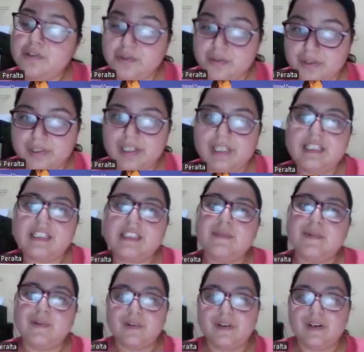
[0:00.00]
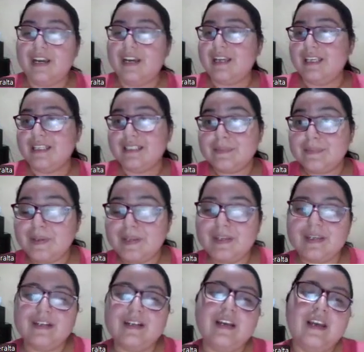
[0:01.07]
journalist, blogger, and
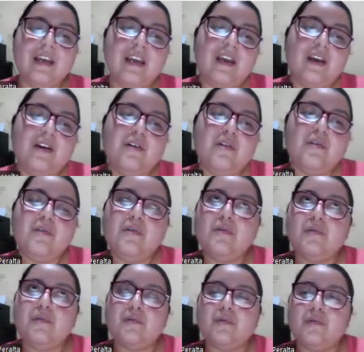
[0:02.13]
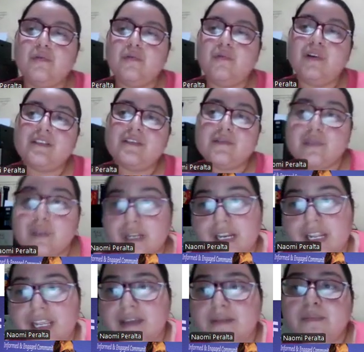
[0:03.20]
speaker who was
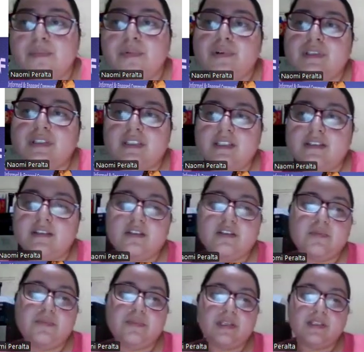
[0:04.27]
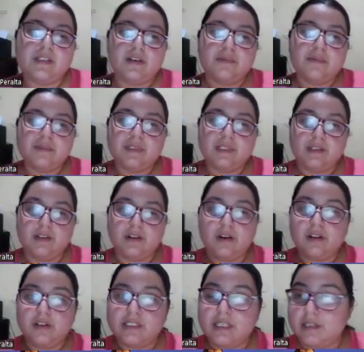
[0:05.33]
really important in topics of
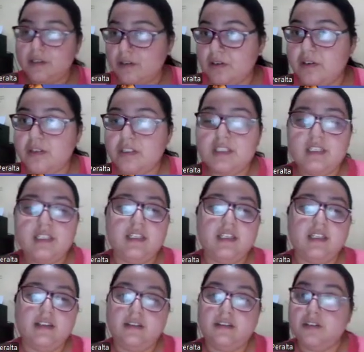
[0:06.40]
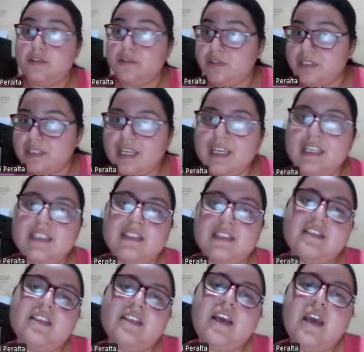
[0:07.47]
psychology and
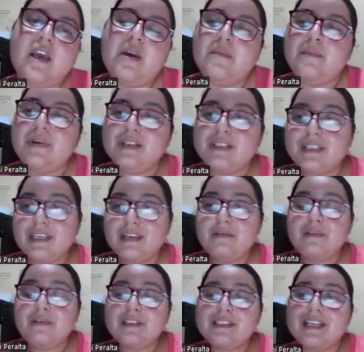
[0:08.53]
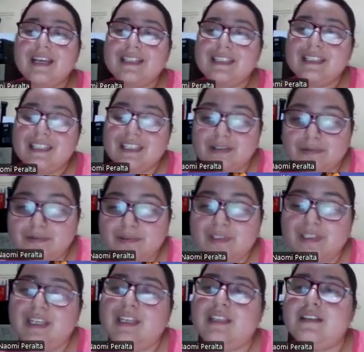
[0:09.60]
neuroscience. But he was
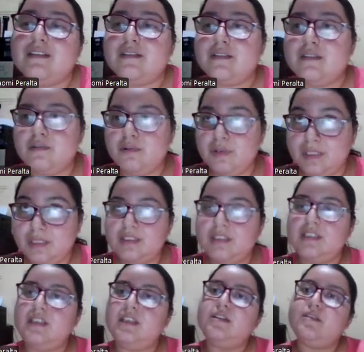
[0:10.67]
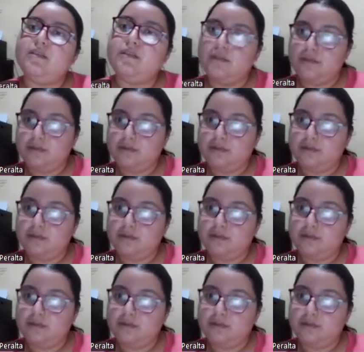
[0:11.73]
accused in 20,